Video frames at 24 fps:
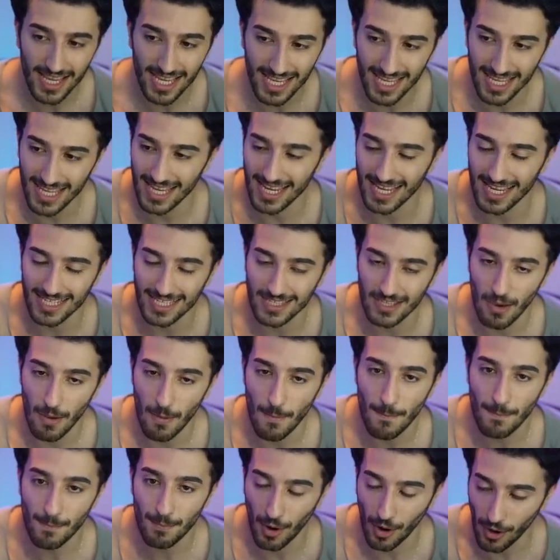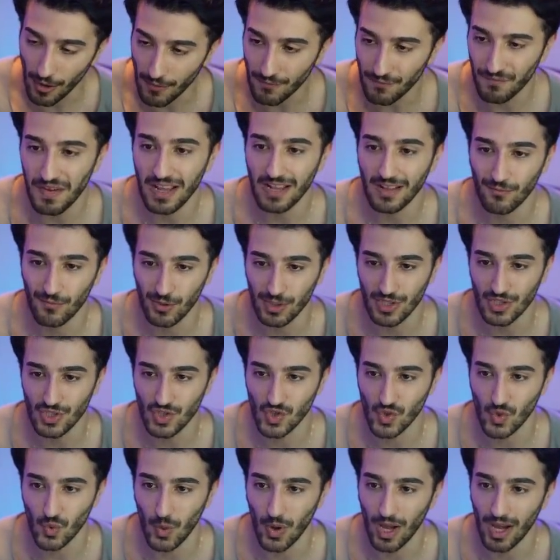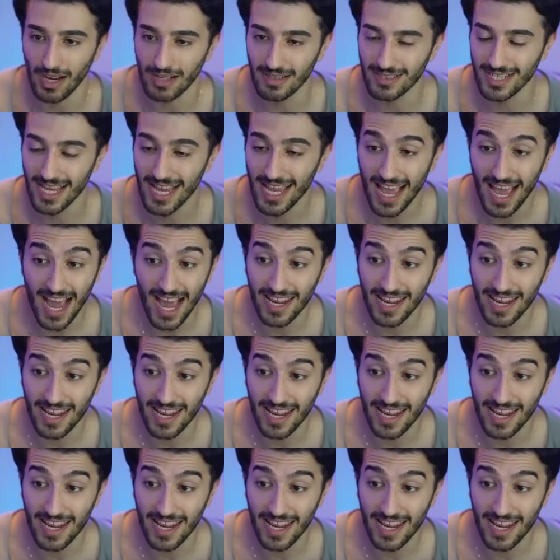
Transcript: He is perfect for this squad,